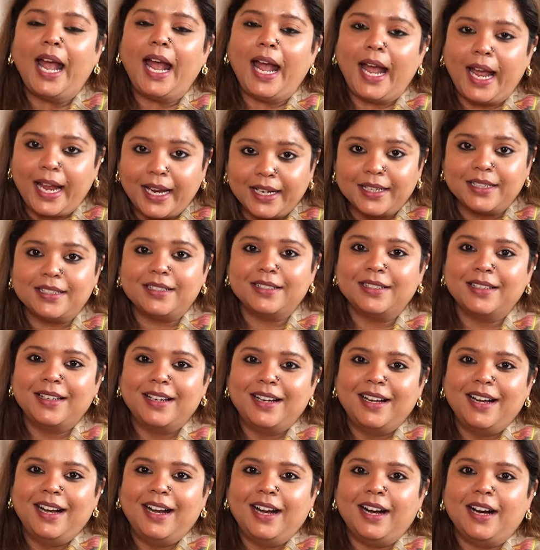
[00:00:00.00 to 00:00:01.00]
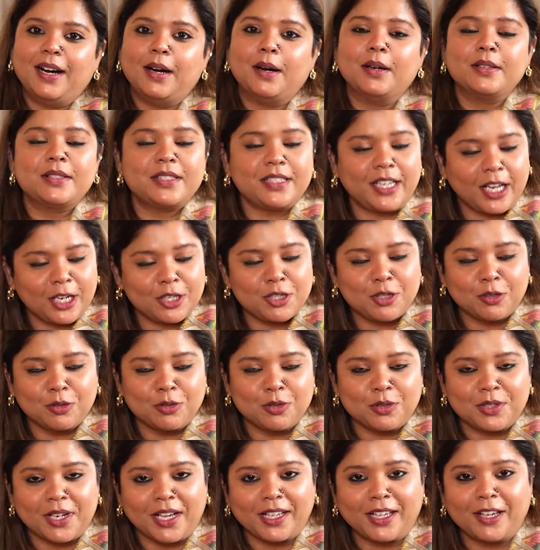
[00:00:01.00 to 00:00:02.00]
and stay
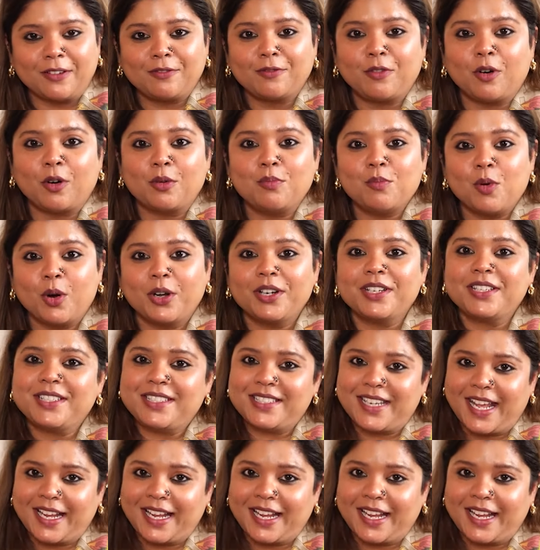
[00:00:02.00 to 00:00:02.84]
tuned to TechGeek for more